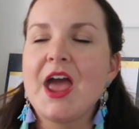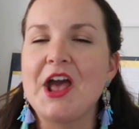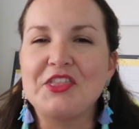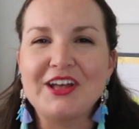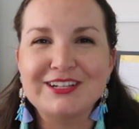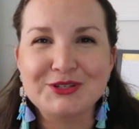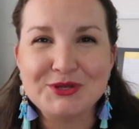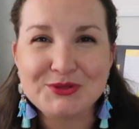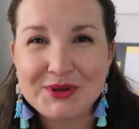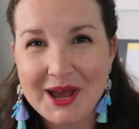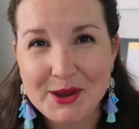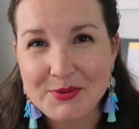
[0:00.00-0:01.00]
and that's always
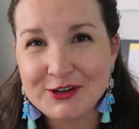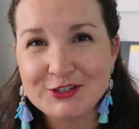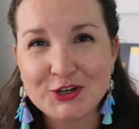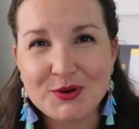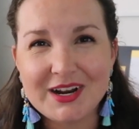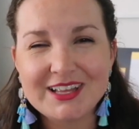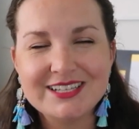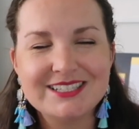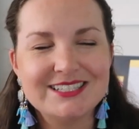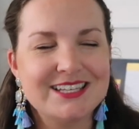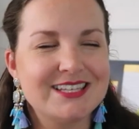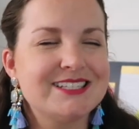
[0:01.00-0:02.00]
what I picture when I
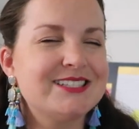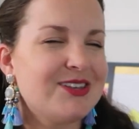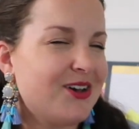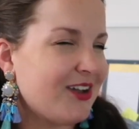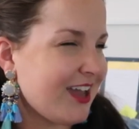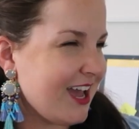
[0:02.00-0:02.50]
listen to this song.